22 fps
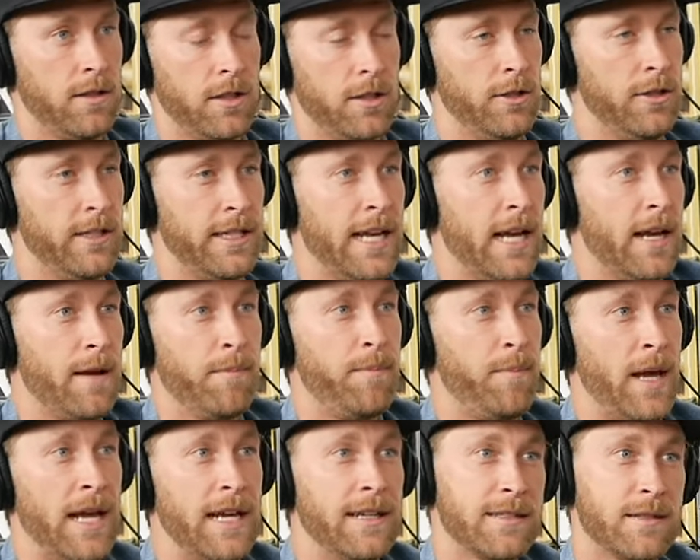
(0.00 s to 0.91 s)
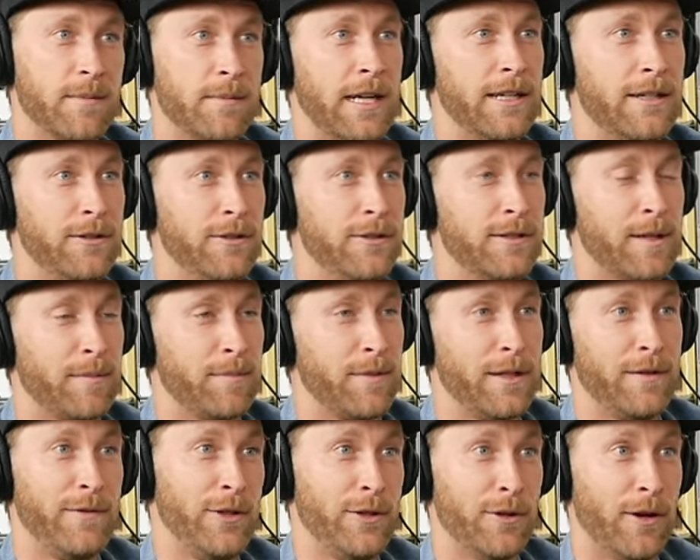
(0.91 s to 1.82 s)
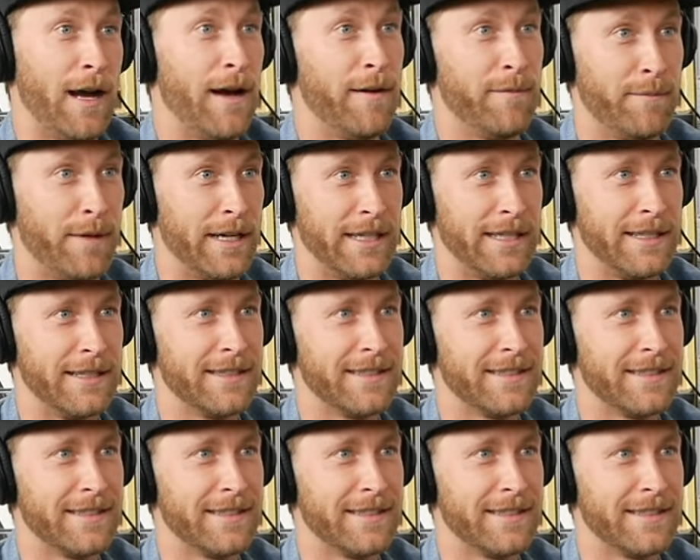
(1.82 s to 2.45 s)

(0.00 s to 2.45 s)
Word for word: you can't pay somebody to do something if you don't have money.